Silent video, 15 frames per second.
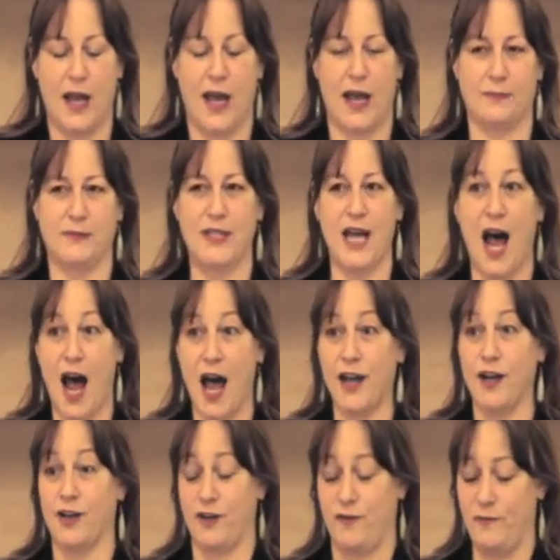I'm
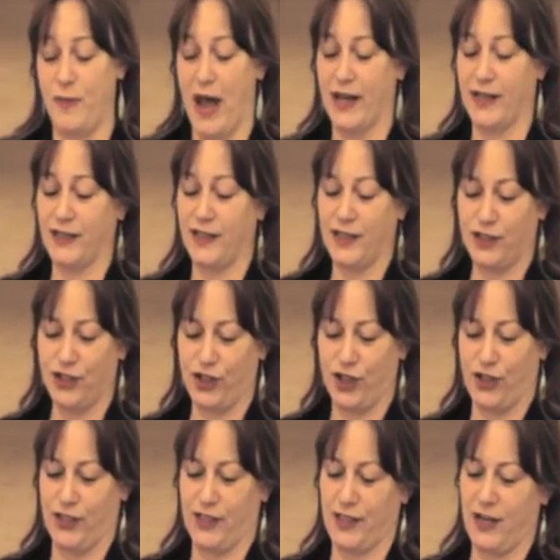tired of battling
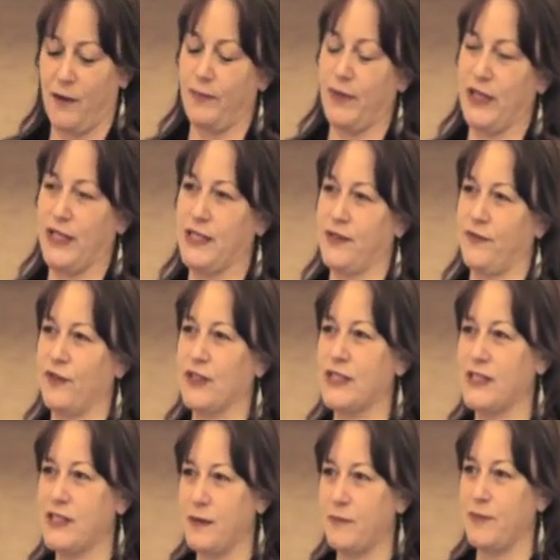insurance companies for
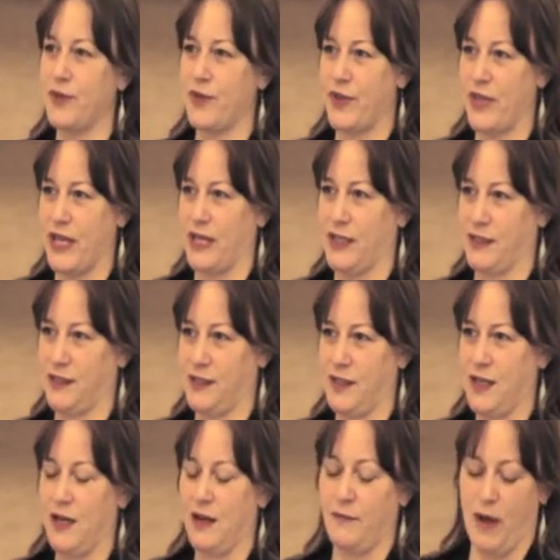simple
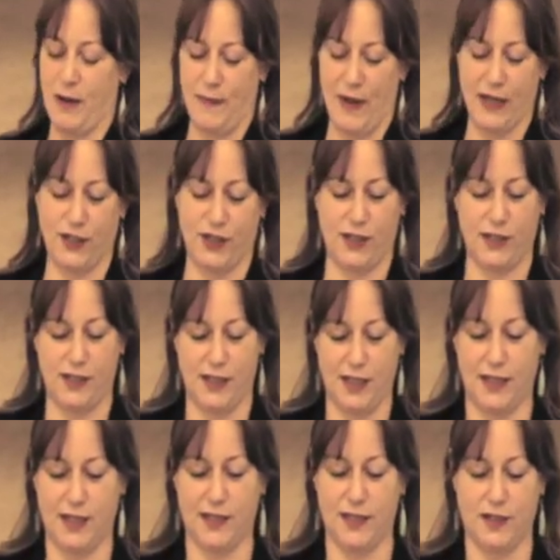things my patients
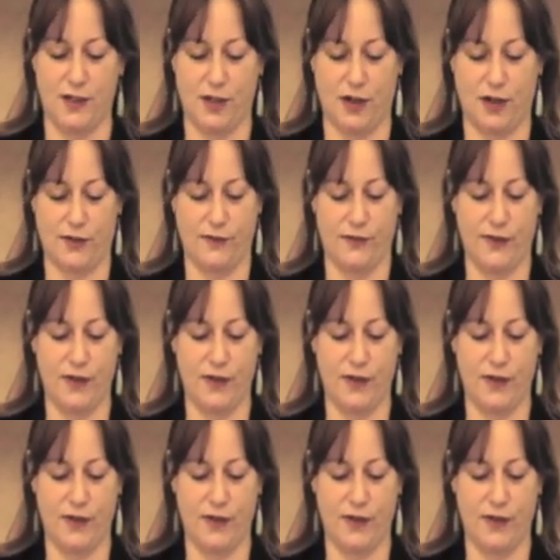need and deserve.